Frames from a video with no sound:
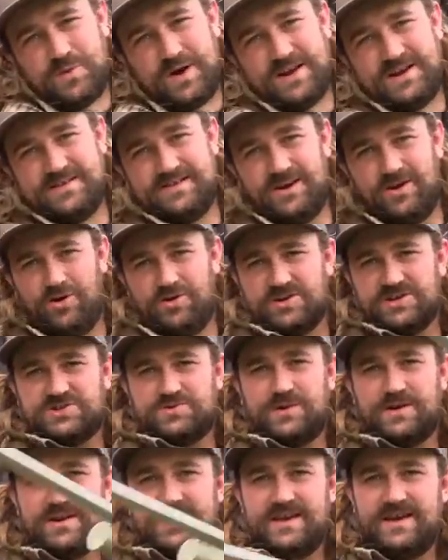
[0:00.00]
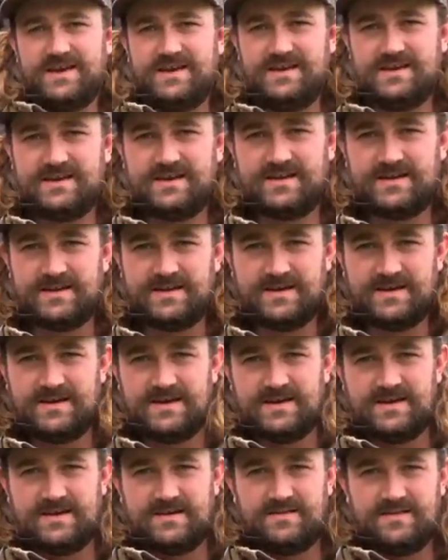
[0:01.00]
one and the longest one here,
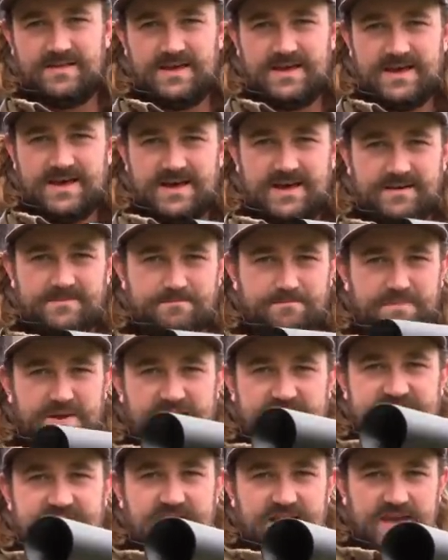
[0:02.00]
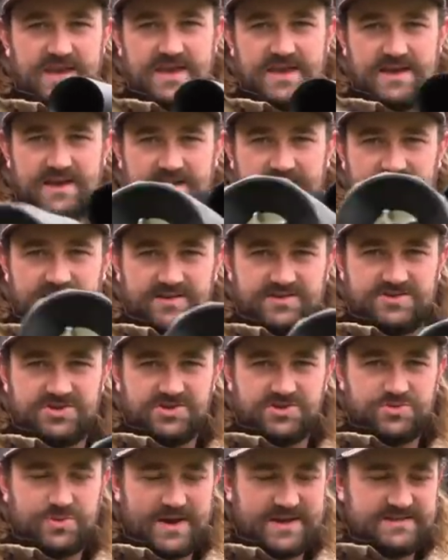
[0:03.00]
the uh, PTE
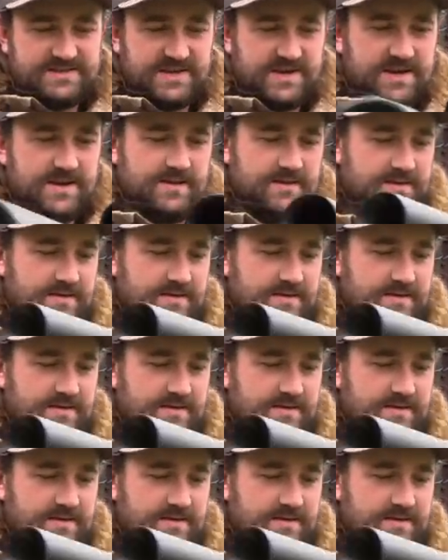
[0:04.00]
220.